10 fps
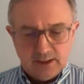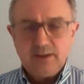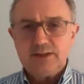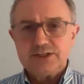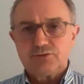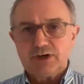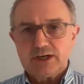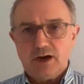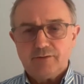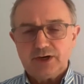There's the
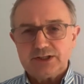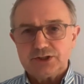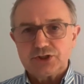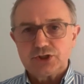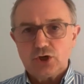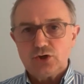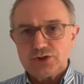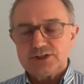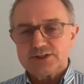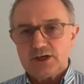recovery. The
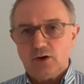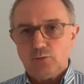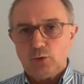surge itself